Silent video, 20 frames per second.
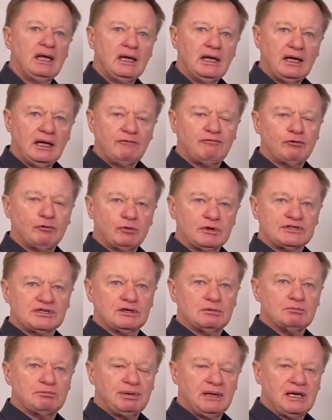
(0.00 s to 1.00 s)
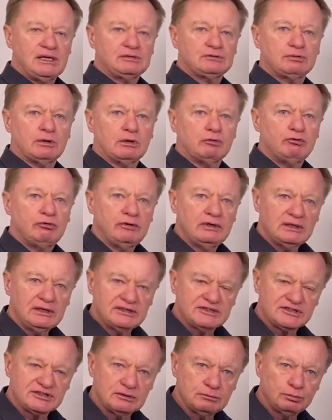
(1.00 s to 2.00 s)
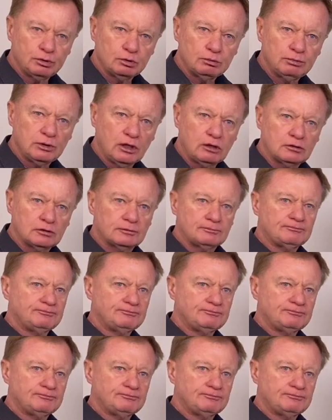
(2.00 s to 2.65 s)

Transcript: if it was compared to a really simple block.